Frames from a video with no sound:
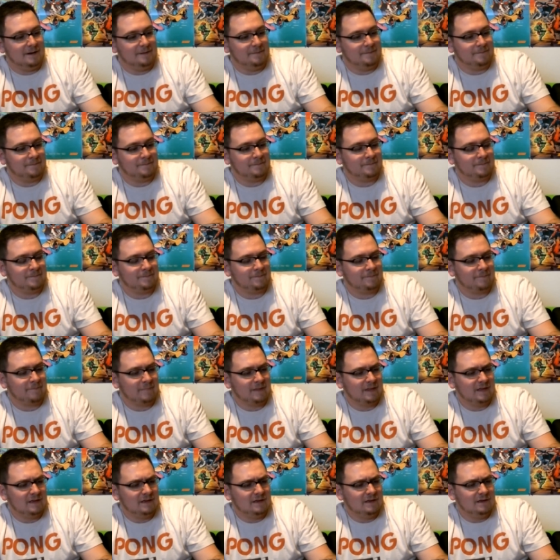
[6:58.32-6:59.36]
um,
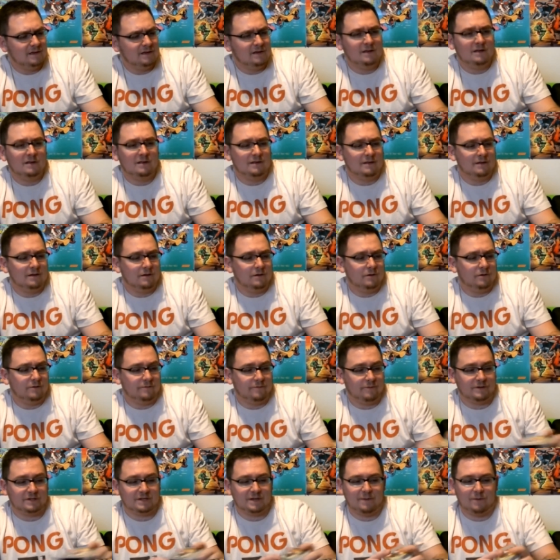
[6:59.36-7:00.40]

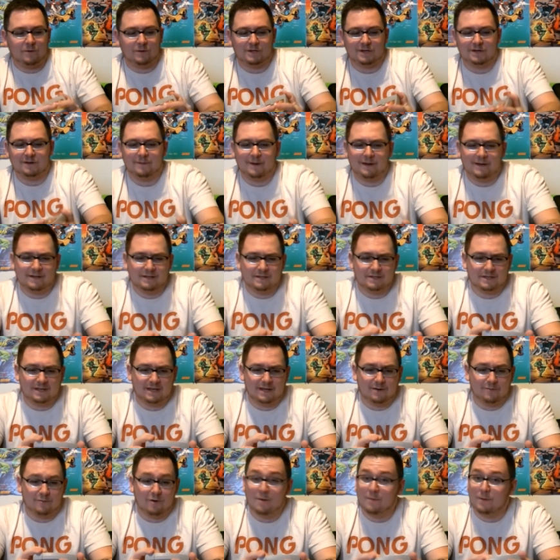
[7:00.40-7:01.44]
first game I want to talk about is
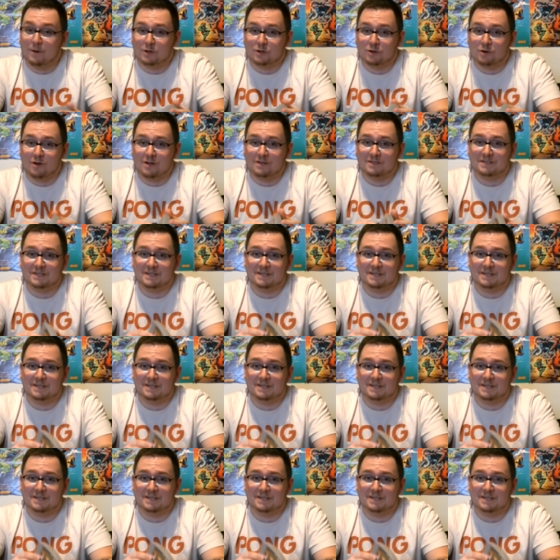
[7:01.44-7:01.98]
uh, Robotron